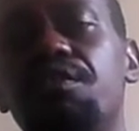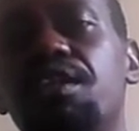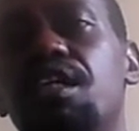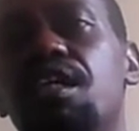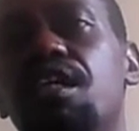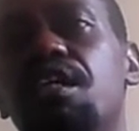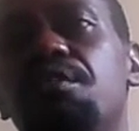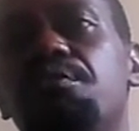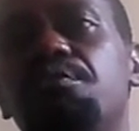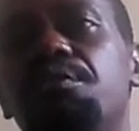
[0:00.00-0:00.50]

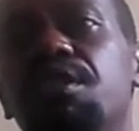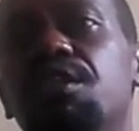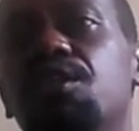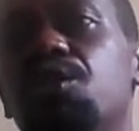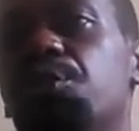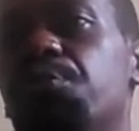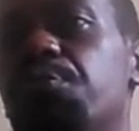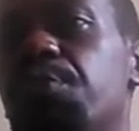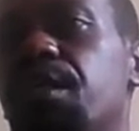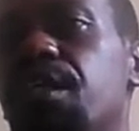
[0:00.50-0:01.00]
came
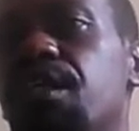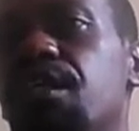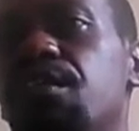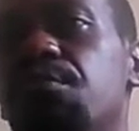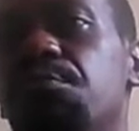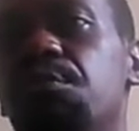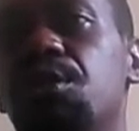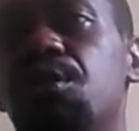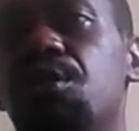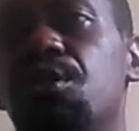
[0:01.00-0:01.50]
into play
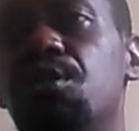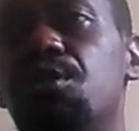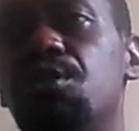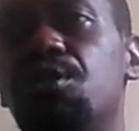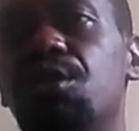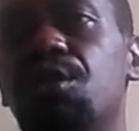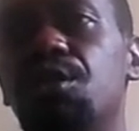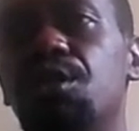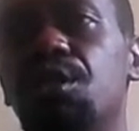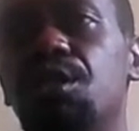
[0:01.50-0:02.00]

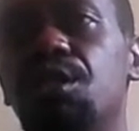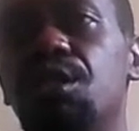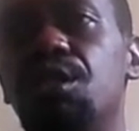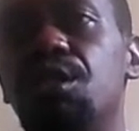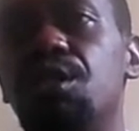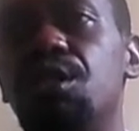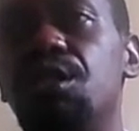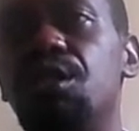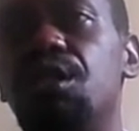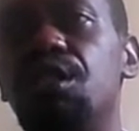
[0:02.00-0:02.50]
because
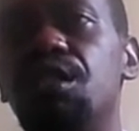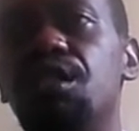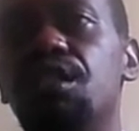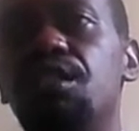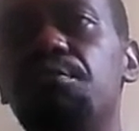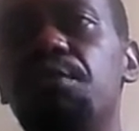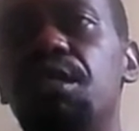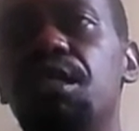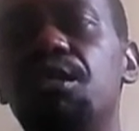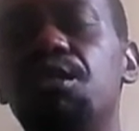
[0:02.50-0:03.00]

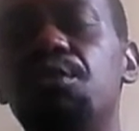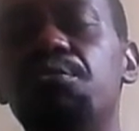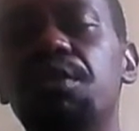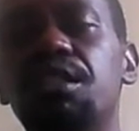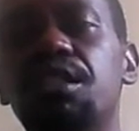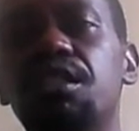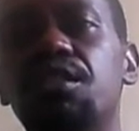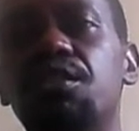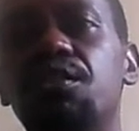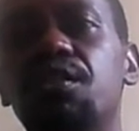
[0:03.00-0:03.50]
in my home
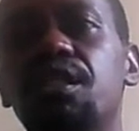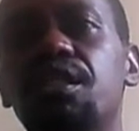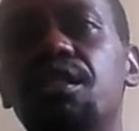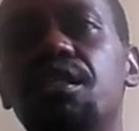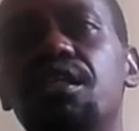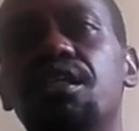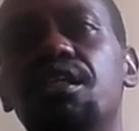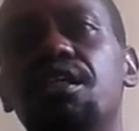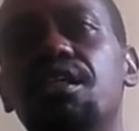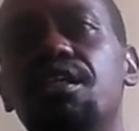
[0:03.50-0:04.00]
country
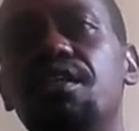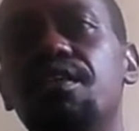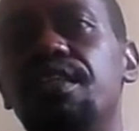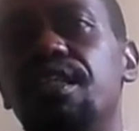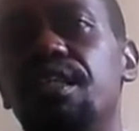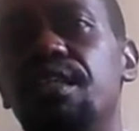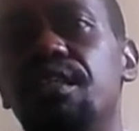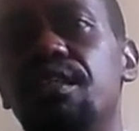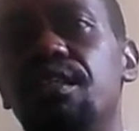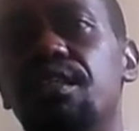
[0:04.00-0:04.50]

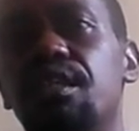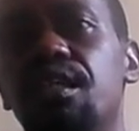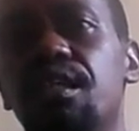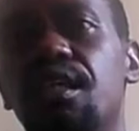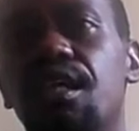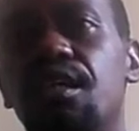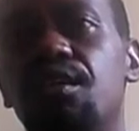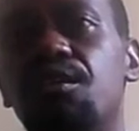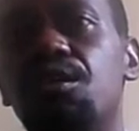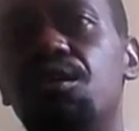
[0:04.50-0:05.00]
there is a
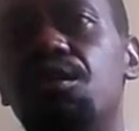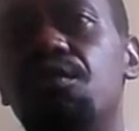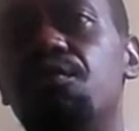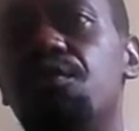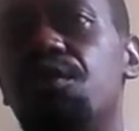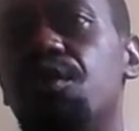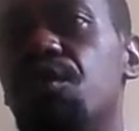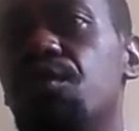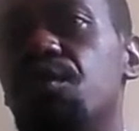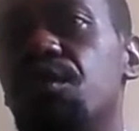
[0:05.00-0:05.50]
lack of
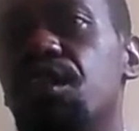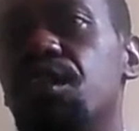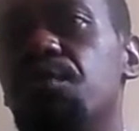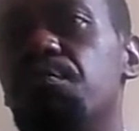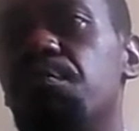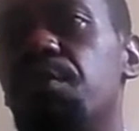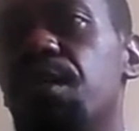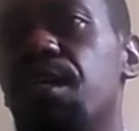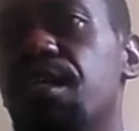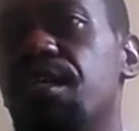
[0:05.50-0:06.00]

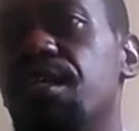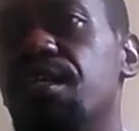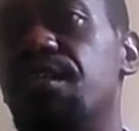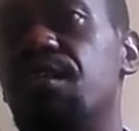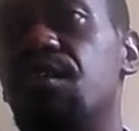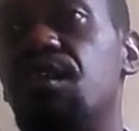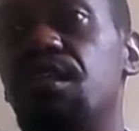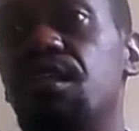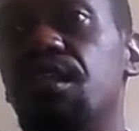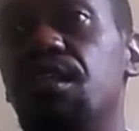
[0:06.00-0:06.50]
long-term planning
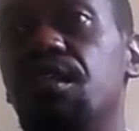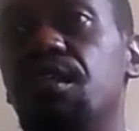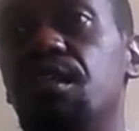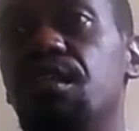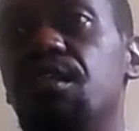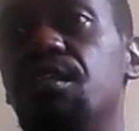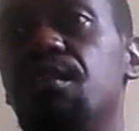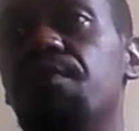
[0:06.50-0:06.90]
strategies.